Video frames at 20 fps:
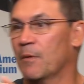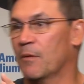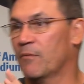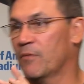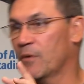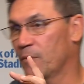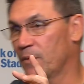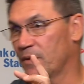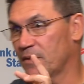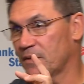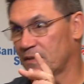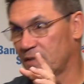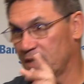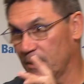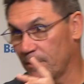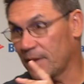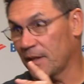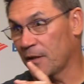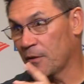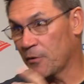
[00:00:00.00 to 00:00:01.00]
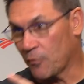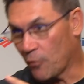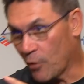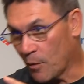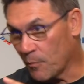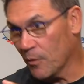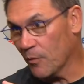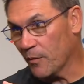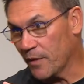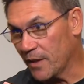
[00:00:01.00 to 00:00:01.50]
home for what was typically a
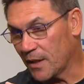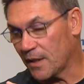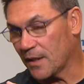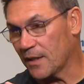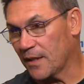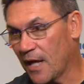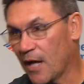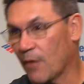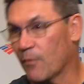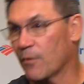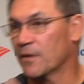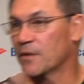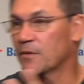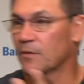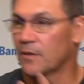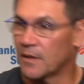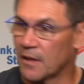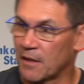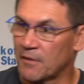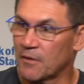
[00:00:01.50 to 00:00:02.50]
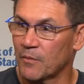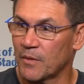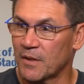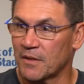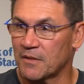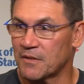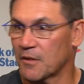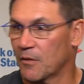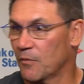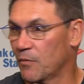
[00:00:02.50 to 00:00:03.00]
normal week, and now we're into another
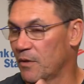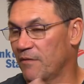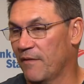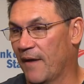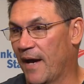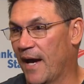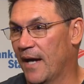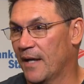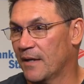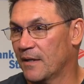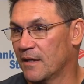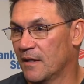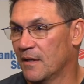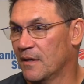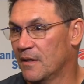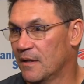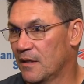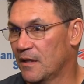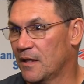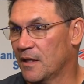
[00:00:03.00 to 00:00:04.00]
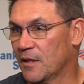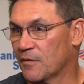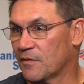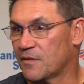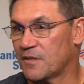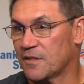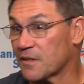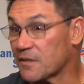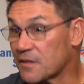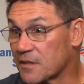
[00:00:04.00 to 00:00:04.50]
week. So we've had, you know,
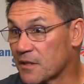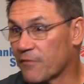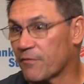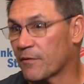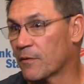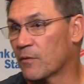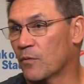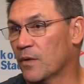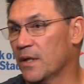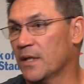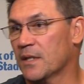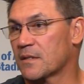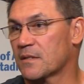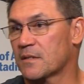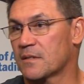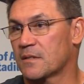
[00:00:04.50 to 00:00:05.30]
6 different weeks.